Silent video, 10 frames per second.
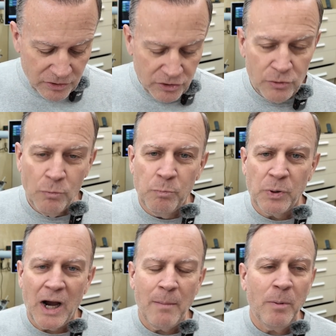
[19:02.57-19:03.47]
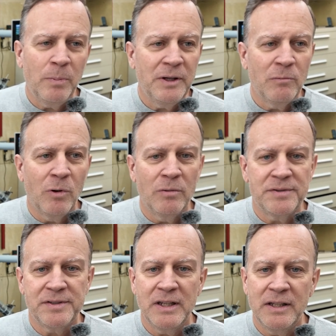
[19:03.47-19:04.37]
You probably
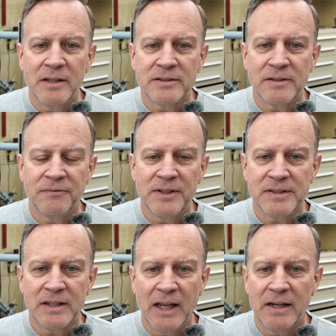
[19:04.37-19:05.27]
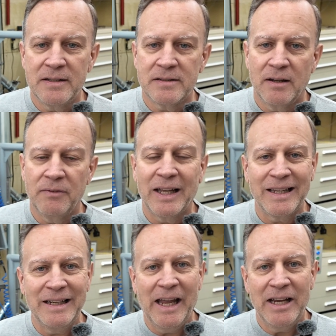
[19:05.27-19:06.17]
won't see the sophisticated stuff
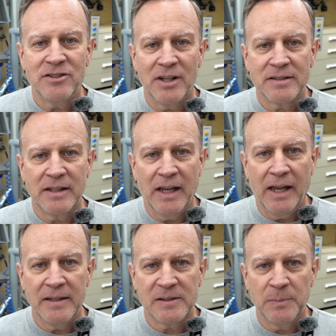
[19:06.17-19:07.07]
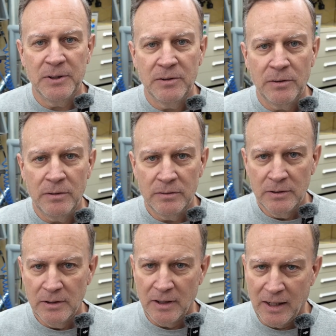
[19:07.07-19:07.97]
like an HSK spindle
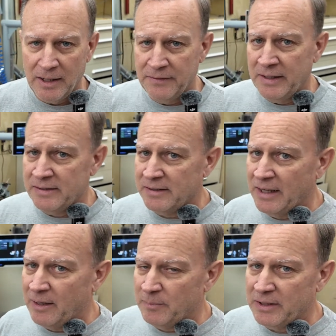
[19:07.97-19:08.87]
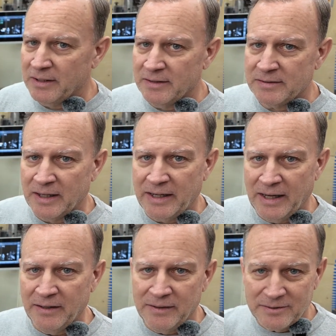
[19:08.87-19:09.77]
on these yet because,
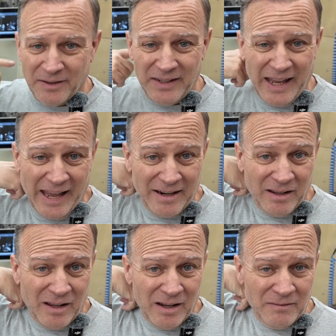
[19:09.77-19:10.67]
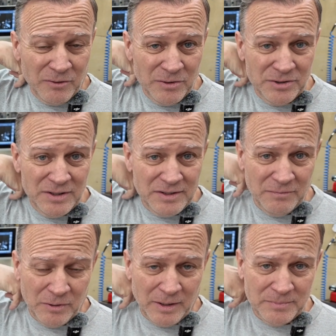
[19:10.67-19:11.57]
again, these are the analog versions
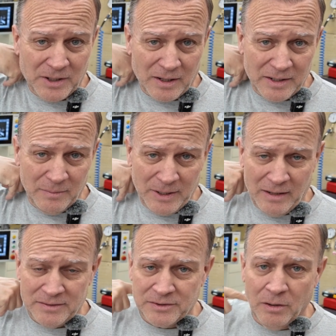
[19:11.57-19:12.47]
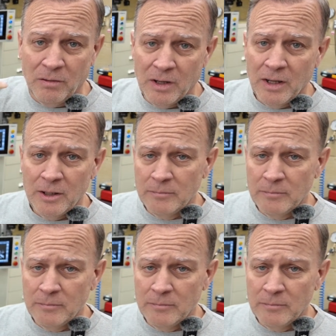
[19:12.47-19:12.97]
of what I'm talking about. So,